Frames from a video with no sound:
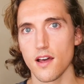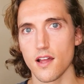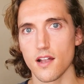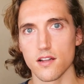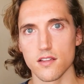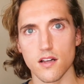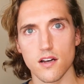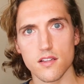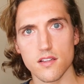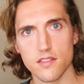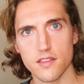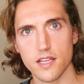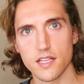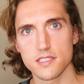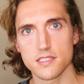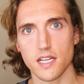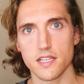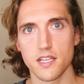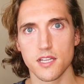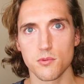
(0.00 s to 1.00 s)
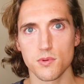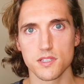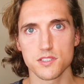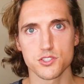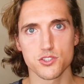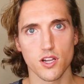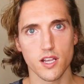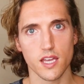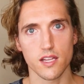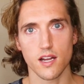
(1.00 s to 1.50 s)
And a lot of the things I did when I was
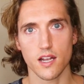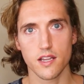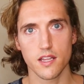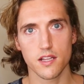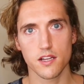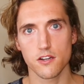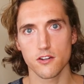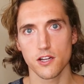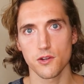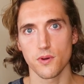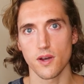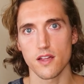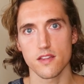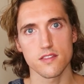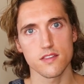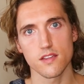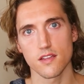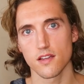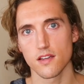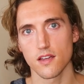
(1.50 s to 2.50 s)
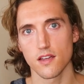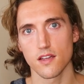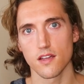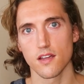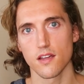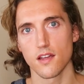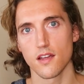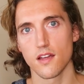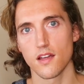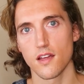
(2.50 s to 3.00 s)
drinking, I didn't agree with.
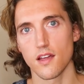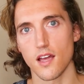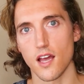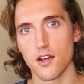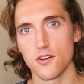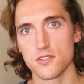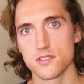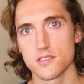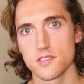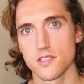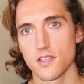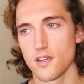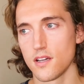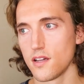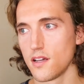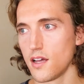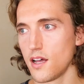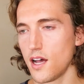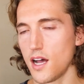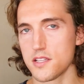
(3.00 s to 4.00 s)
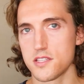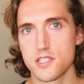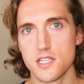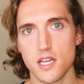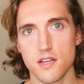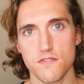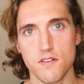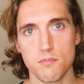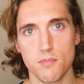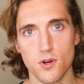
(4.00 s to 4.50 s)
It was a
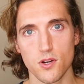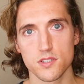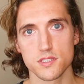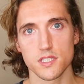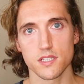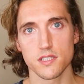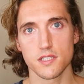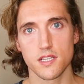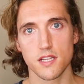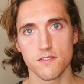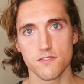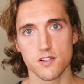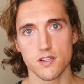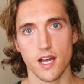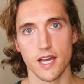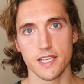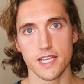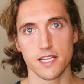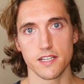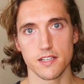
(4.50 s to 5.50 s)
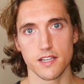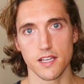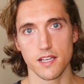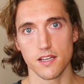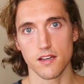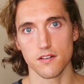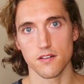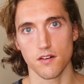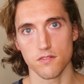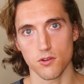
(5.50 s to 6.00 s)
different person, different
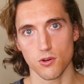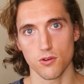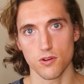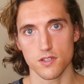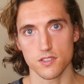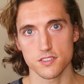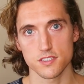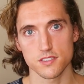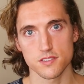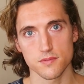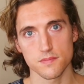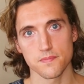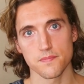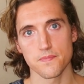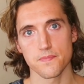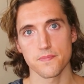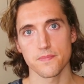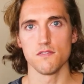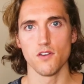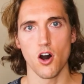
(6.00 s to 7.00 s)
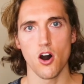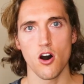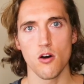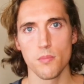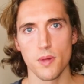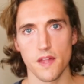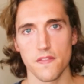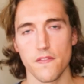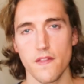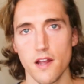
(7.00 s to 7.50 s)
identity, of course. We've all
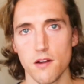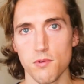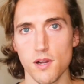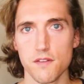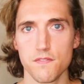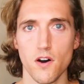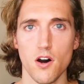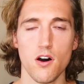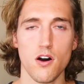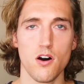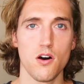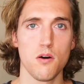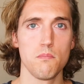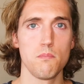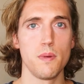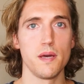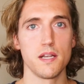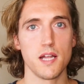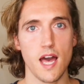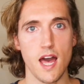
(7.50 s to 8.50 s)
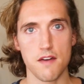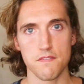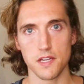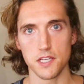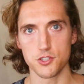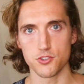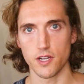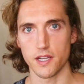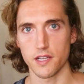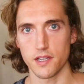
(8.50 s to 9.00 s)
been there. We've all been a heavy
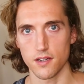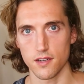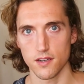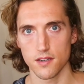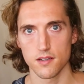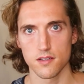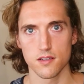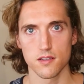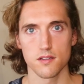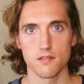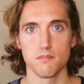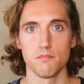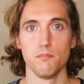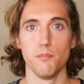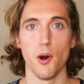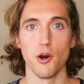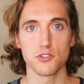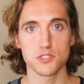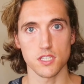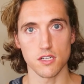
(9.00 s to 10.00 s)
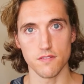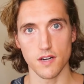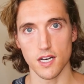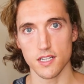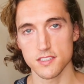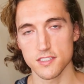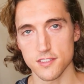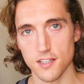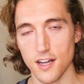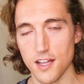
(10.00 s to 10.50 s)
drinker. Most of
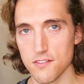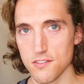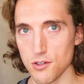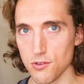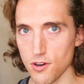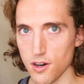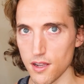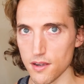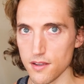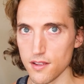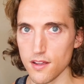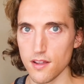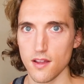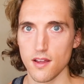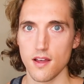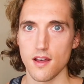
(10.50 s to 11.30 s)
us, not everyone.